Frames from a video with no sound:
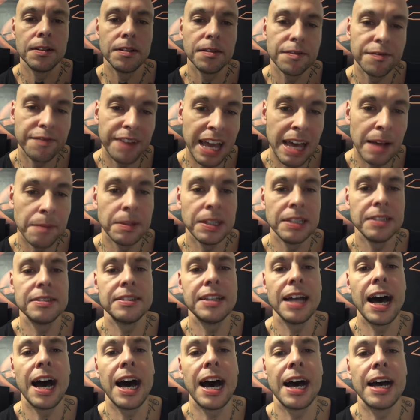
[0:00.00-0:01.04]
families
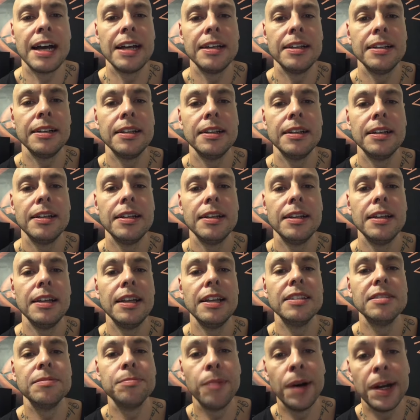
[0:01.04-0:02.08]
die.
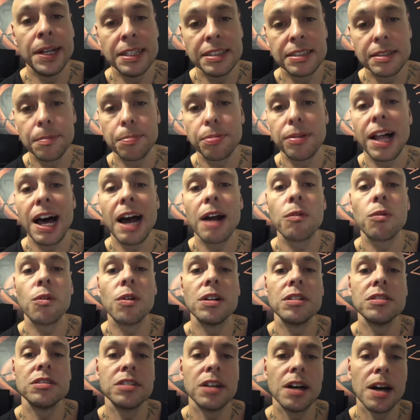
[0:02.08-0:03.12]
His money supply
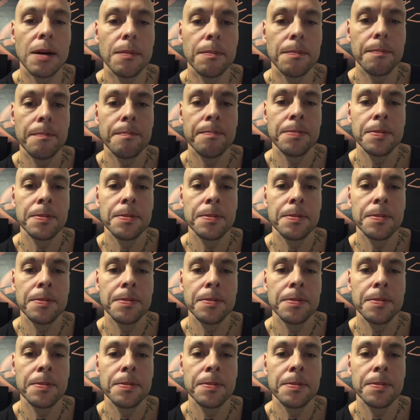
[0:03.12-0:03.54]
runs up.